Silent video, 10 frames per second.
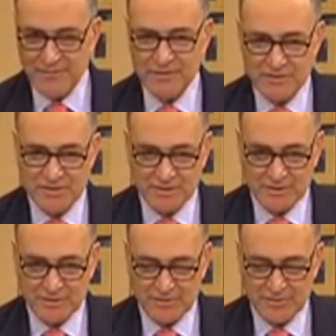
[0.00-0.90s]

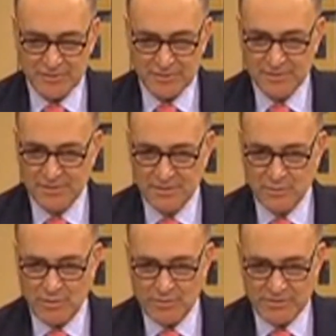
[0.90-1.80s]
concerns,
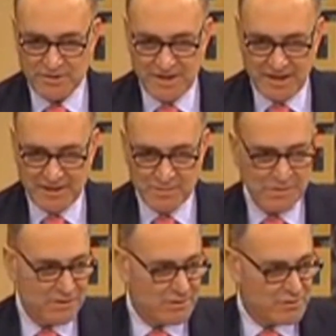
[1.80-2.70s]
whether it's tax
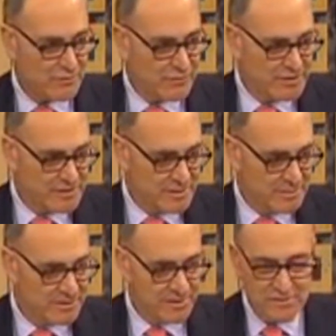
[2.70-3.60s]
bills or funding
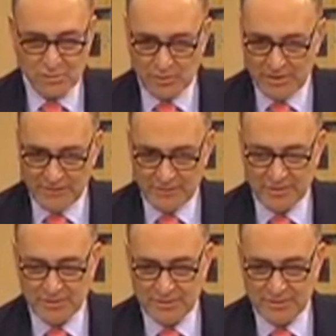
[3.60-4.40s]
bills or whatever.